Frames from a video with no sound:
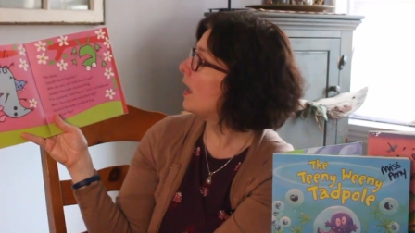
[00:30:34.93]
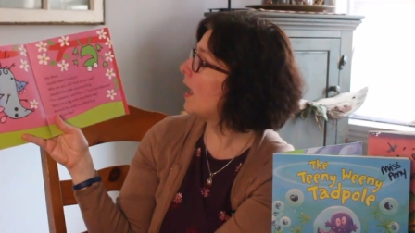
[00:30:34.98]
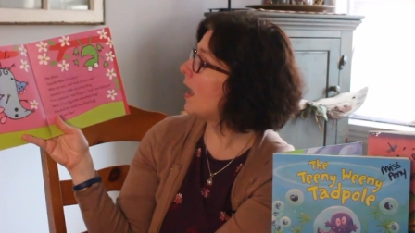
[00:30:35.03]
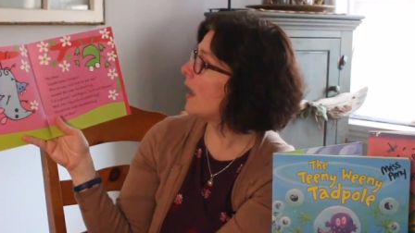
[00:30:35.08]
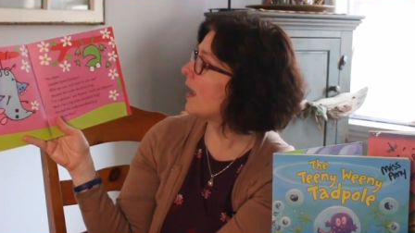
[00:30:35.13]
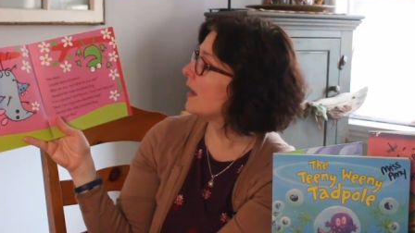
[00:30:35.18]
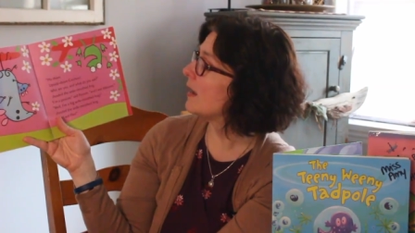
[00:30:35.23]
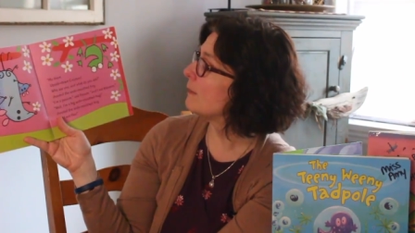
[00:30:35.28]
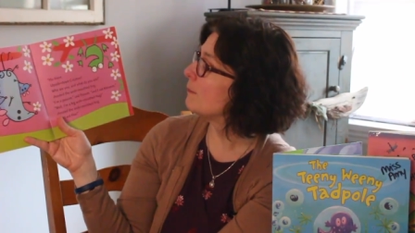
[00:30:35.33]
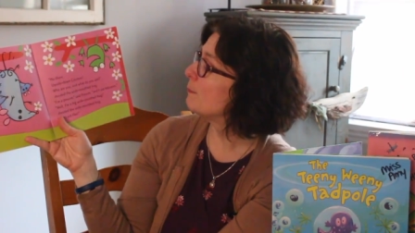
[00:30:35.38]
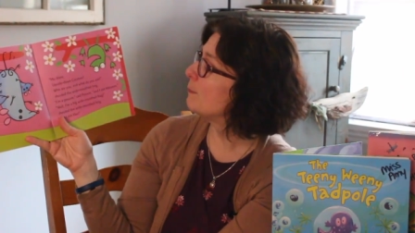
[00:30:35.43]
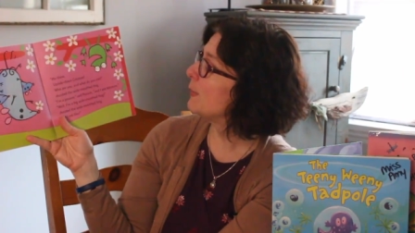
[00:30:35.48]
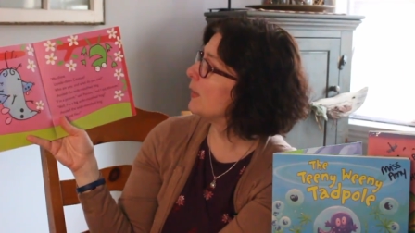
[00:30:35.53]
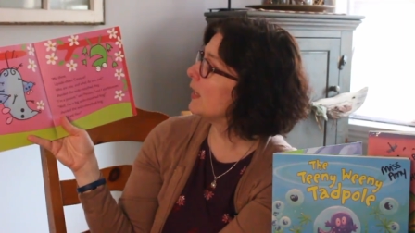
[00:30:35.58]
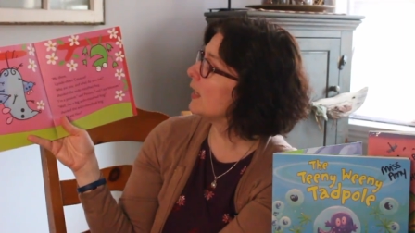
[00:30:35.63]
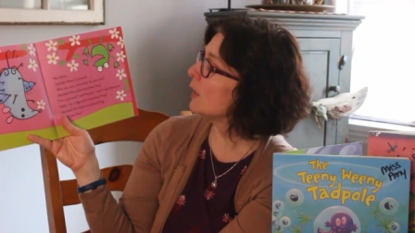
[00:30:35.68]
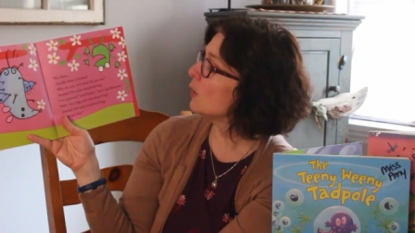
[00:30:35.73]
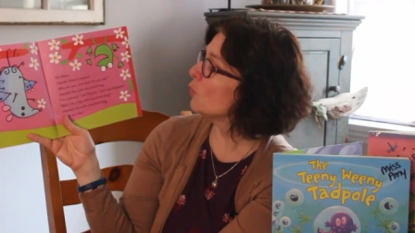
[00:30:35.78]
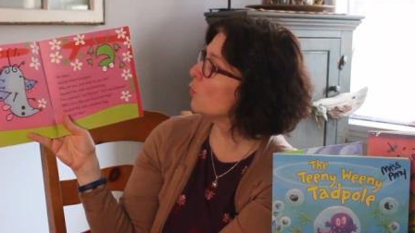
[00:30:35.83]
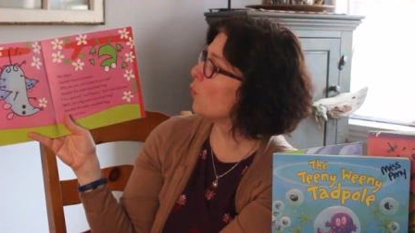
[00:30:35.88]
a
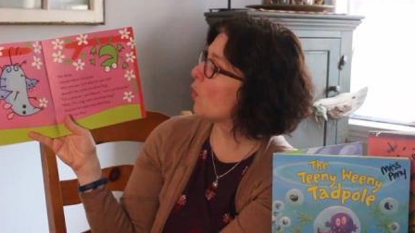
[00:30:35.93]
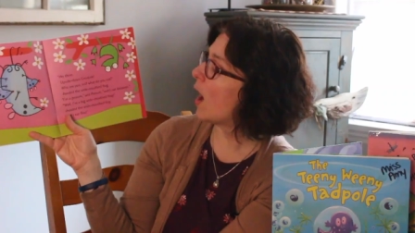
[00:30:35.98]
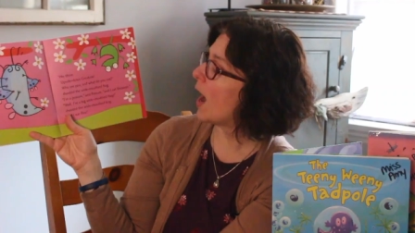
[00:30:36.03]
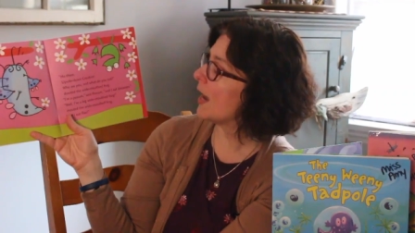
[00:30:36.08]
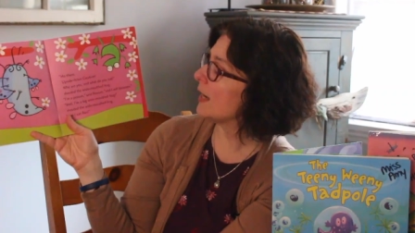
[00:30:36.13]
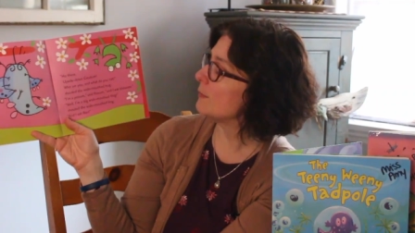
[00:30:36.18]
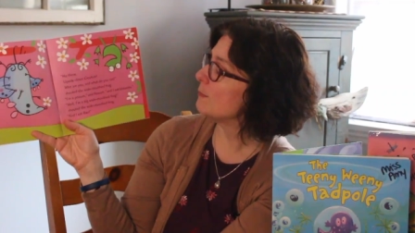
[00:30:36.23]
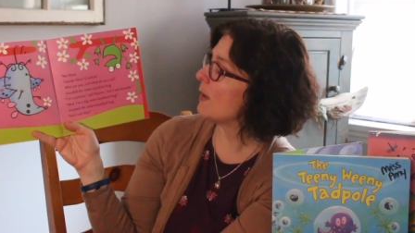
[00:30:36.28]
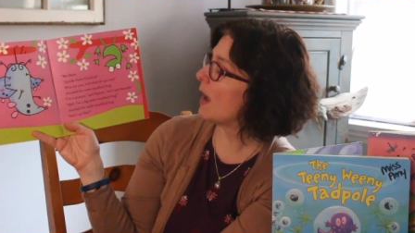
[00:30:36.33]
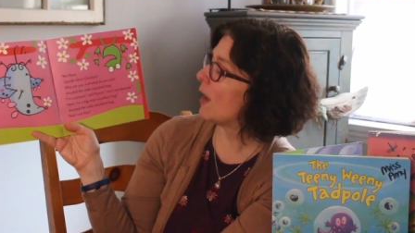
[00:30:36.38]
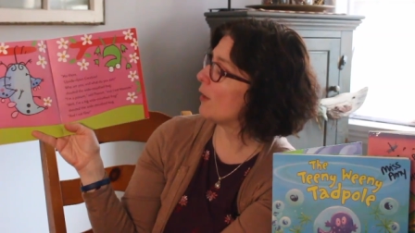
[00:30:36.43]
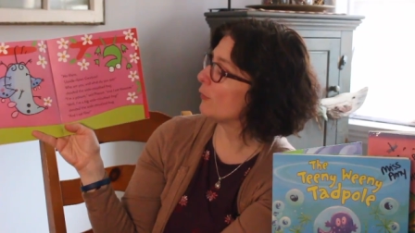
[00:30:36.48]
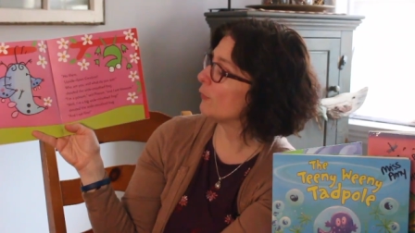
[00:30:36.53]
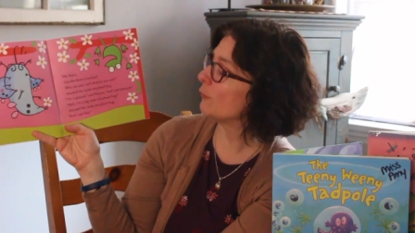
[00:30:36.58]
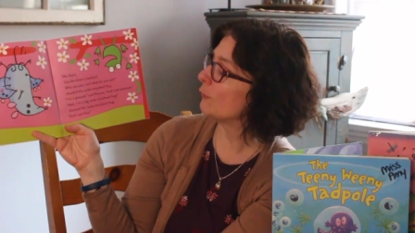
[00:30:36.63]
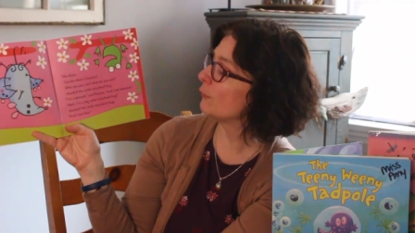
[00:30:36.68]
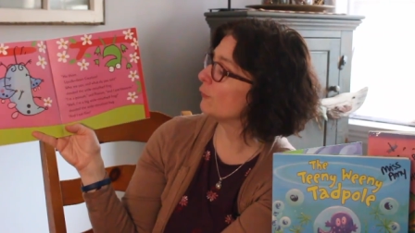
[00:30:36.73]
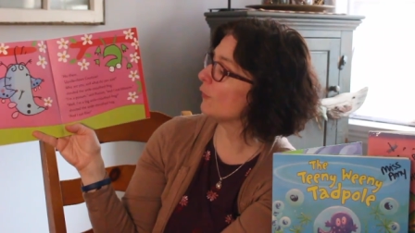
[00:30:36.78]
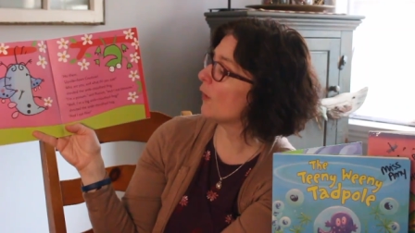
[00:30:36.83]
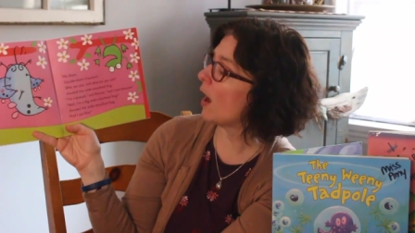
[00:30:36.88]
big
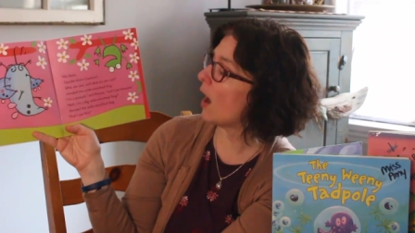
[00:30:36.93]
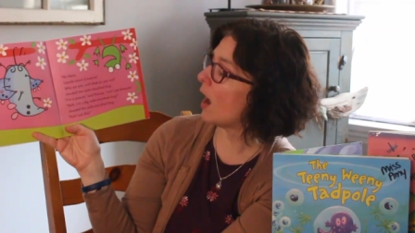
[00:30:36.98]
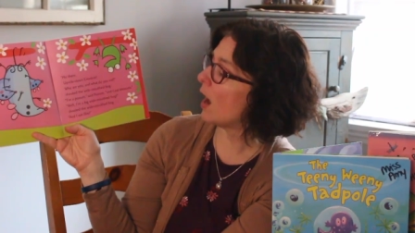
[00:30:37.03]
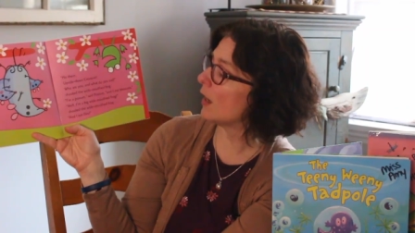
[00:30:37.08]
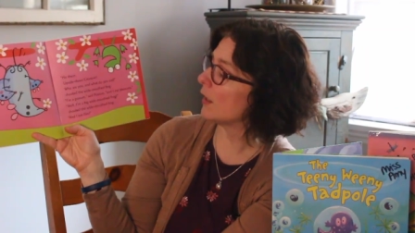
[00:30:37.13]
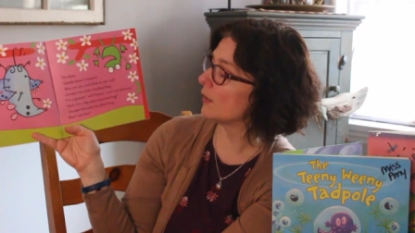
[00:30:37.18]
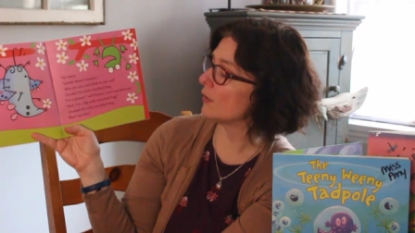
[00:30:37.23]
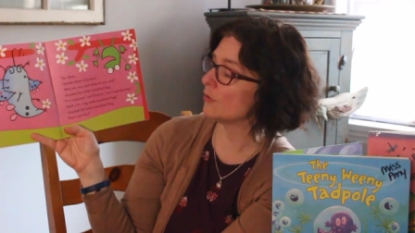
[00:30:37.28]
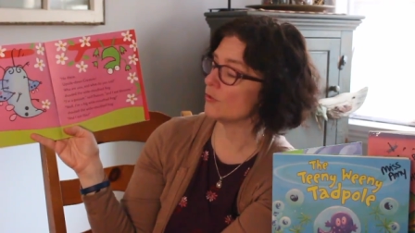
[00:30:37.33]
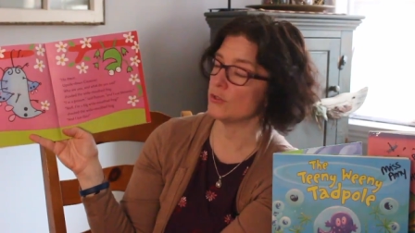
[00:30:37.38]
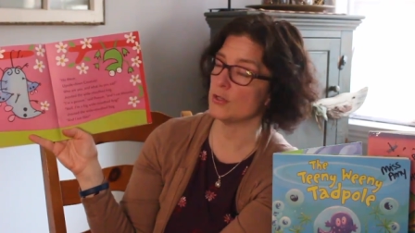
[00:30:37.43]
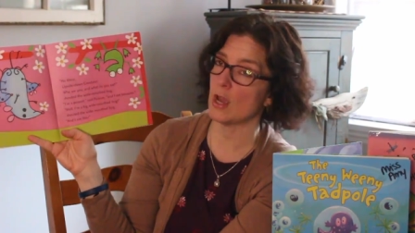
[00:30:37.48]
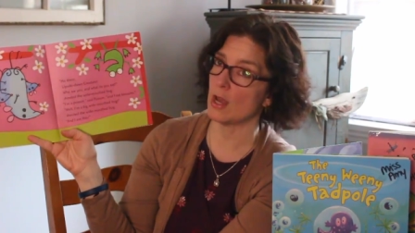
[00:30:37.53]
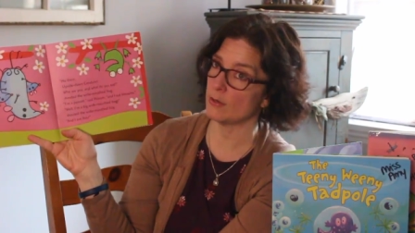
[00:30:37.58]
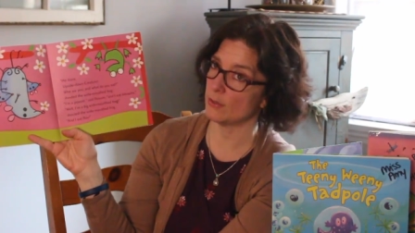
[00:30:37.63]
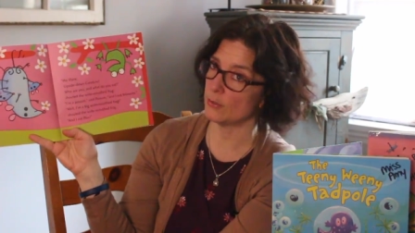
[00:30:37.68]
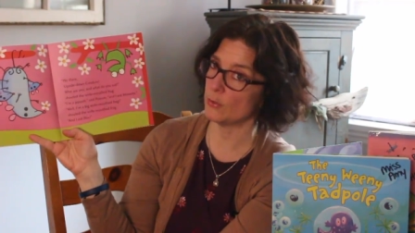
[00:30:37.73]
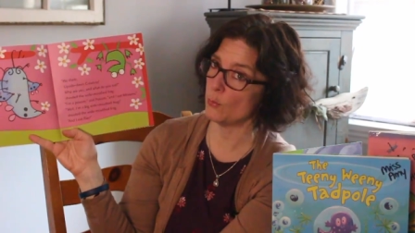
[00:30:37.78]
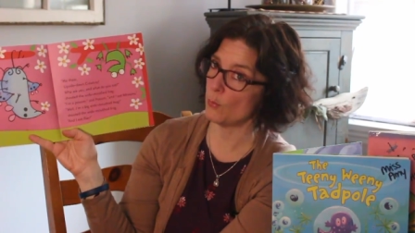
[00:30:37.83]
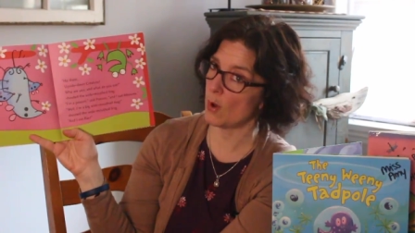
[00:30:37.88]
wide-mouthed frog,
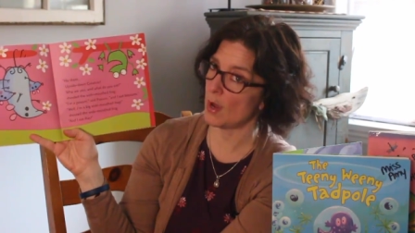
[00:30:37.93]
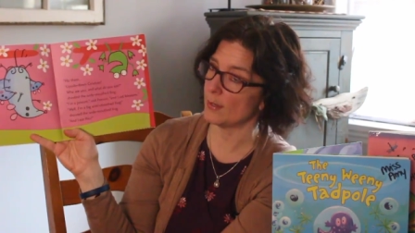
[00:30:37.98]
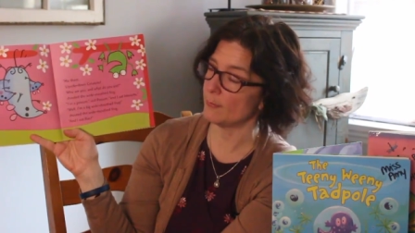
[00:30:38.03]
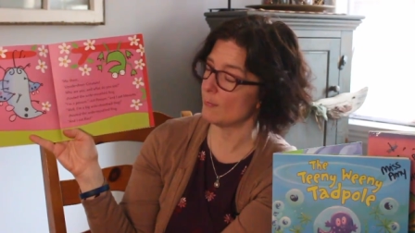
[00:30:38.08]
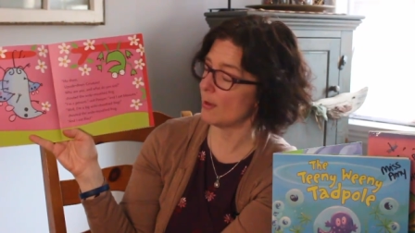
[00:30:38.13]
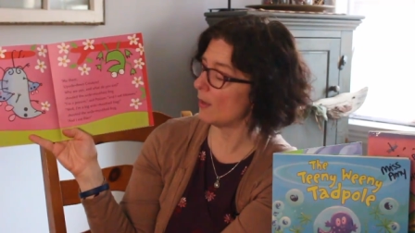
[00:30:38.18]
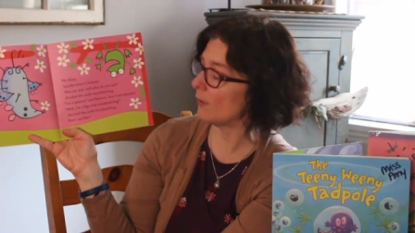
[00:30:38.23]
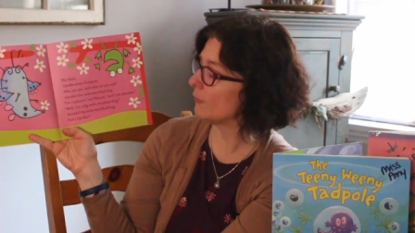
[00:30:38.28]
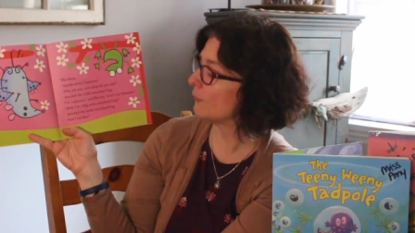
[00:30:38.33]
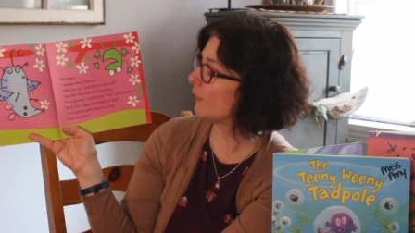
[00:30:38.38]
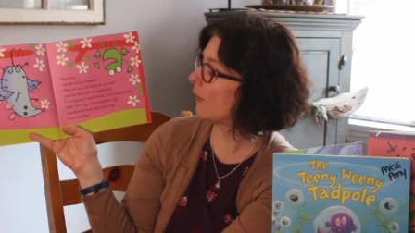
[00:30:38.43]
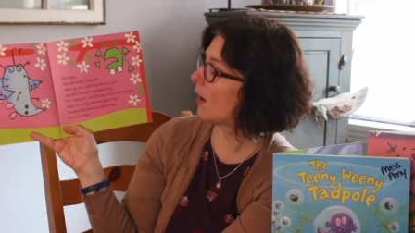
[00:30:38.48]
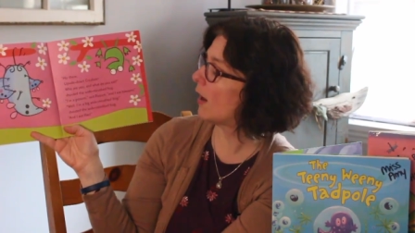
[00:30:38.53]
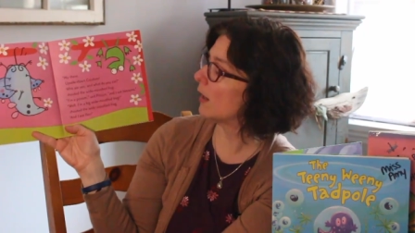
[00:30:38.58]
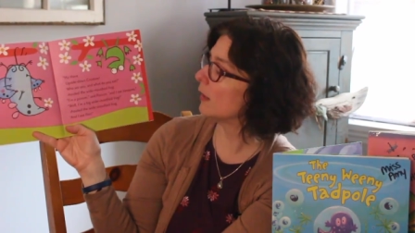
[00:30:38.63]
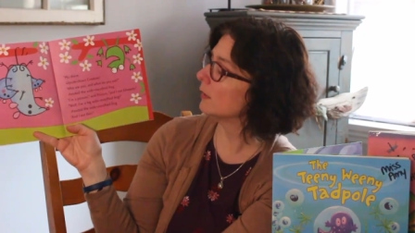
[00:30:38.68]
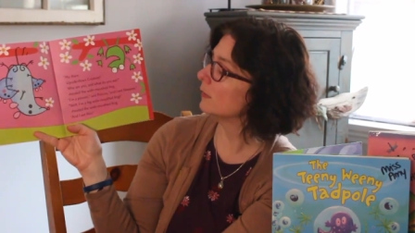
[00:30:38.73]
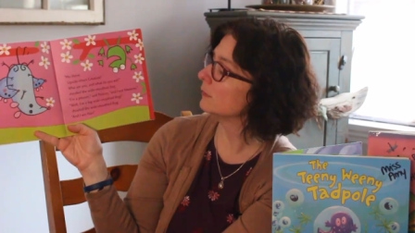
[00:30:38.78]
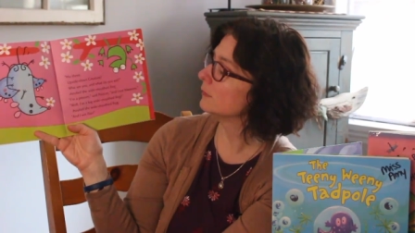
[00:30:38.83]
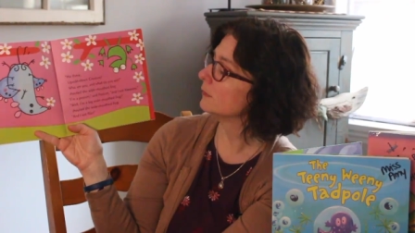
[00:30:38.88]
shouted the wide-mouthed
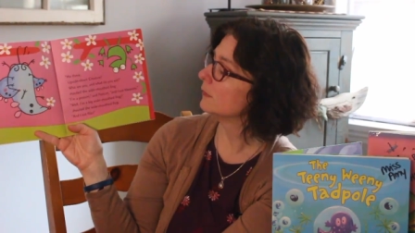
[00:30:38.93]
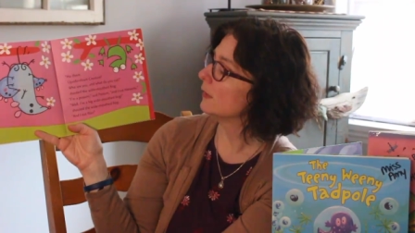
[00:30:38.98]
frog,